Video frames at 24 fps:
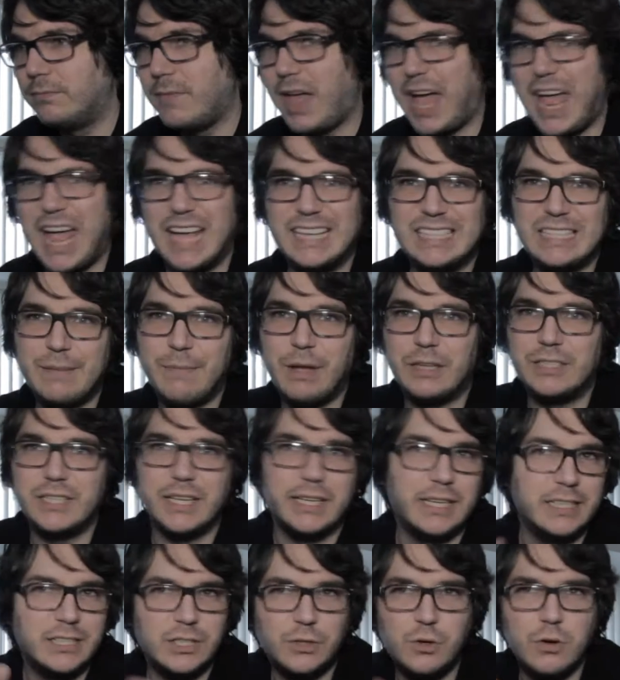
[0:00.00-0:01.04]
I asked him, I was
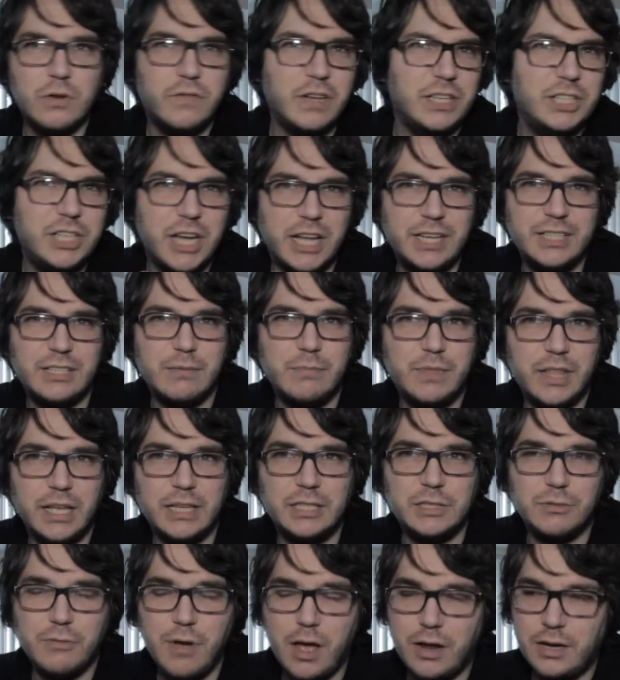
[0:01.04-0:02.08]
like, is it cool if I change some
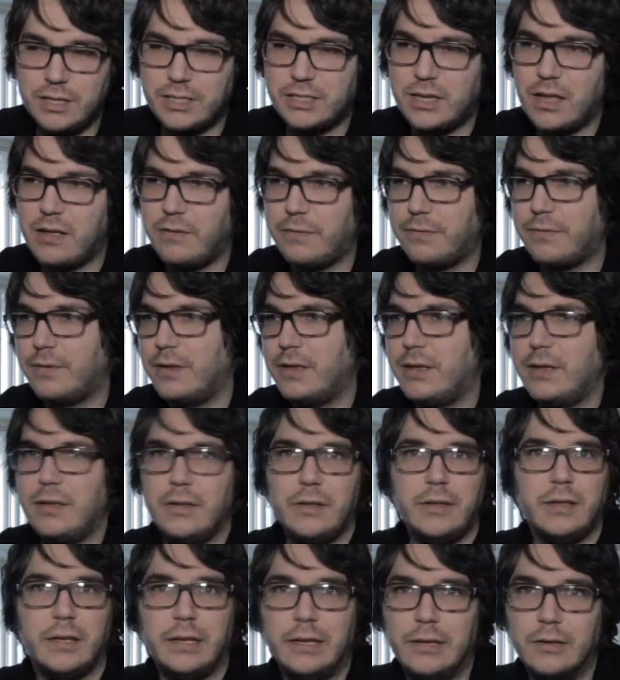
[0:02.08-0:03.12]
things around and stuff?
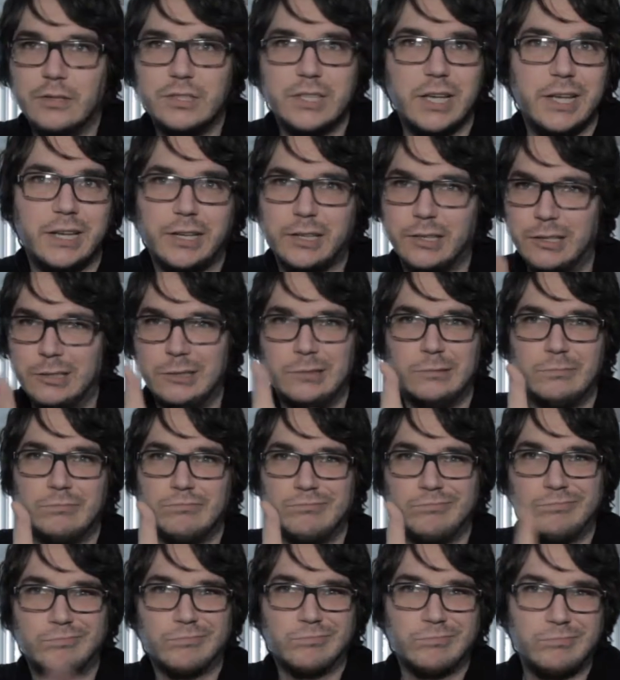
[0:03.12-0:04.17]
He was like,
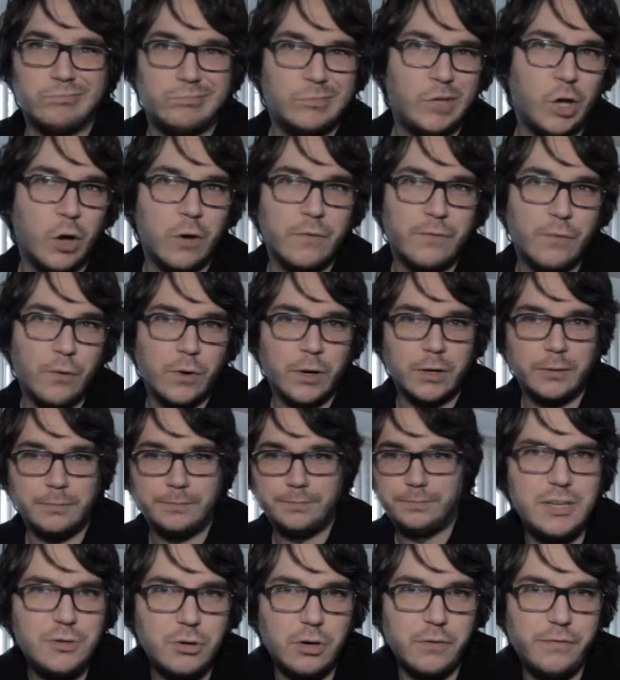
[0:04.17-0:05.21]
go for it.
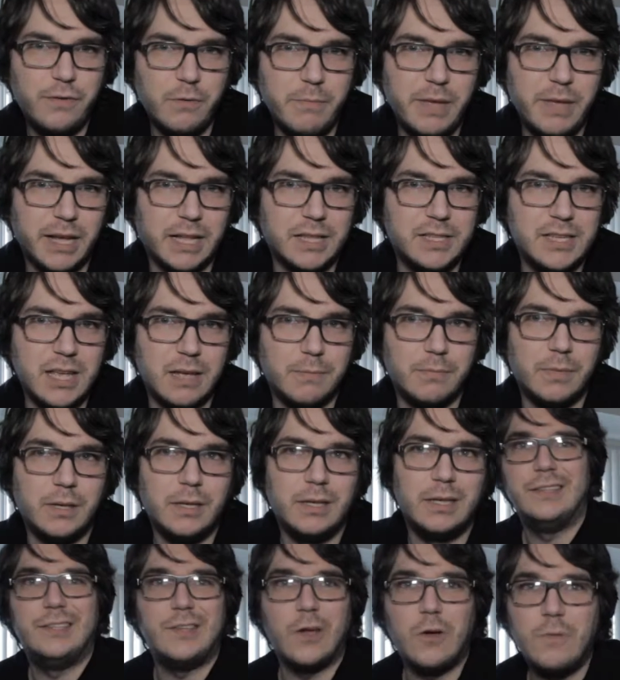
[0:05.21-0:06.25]
Intro to filmmaking tip.
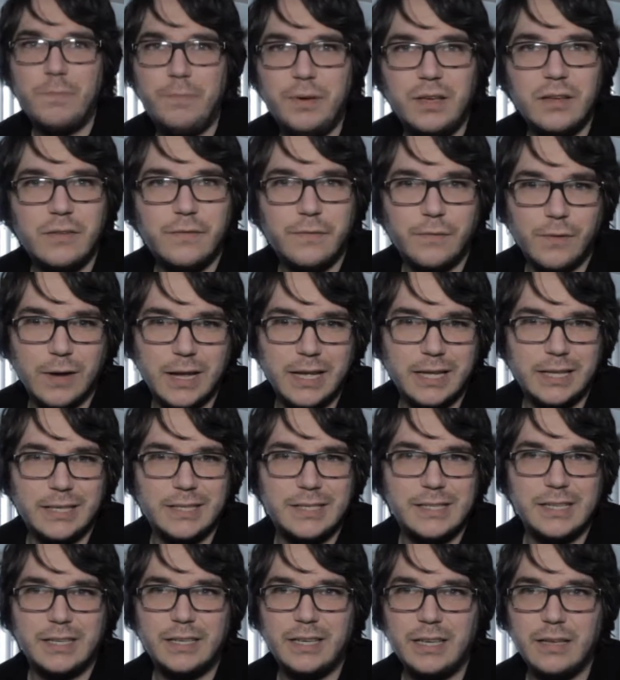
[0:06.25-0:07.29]
Don't be afraid
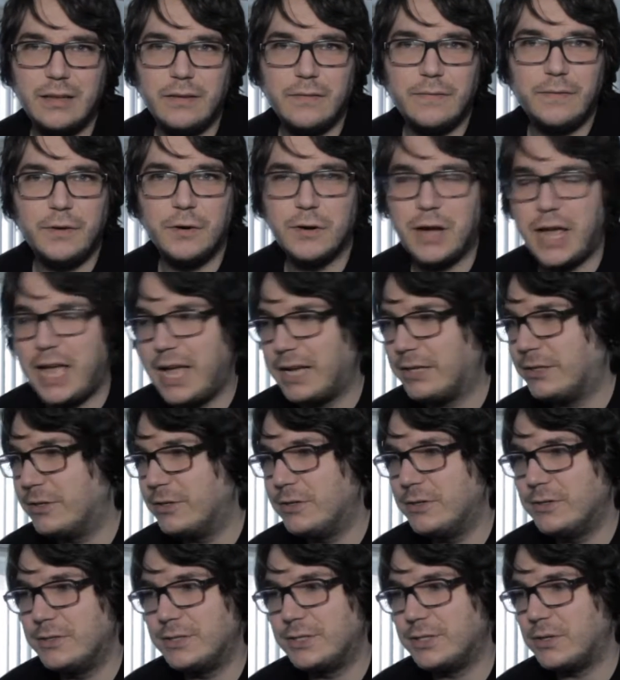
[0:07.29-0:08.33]
to give your
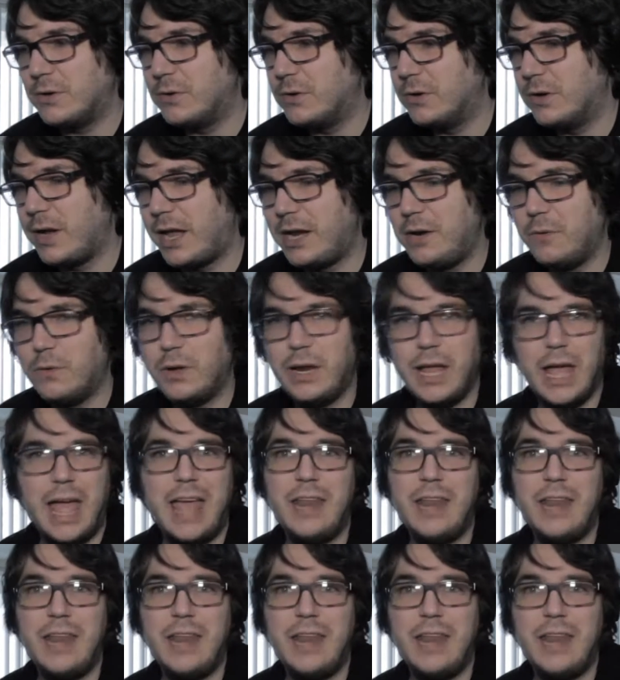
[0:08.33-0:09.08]
actors or anyone